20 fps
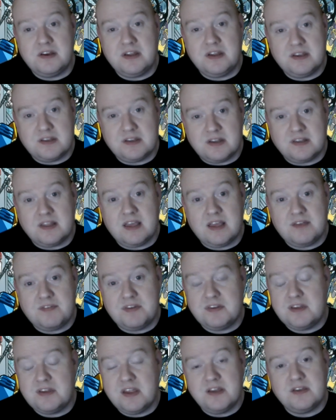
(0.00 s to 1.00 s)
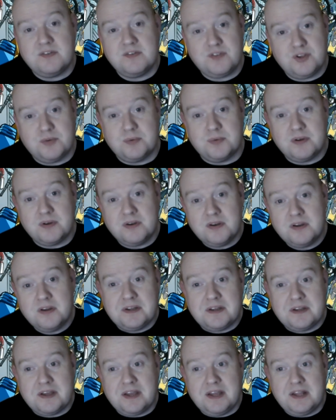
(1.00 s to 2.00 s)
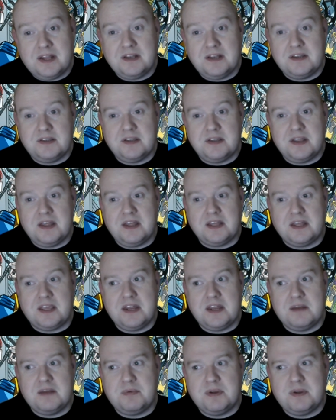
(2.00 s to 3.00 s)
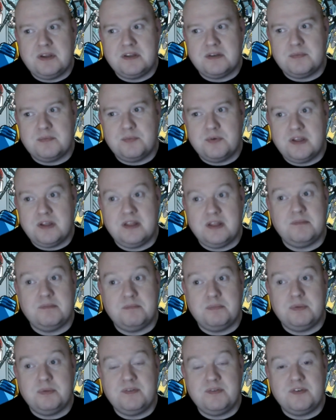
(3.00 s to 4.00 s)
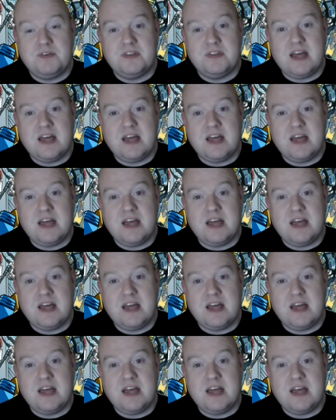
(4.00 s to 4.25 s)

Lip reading: He has a definite sense of humor, and it kind of brings believe it or not,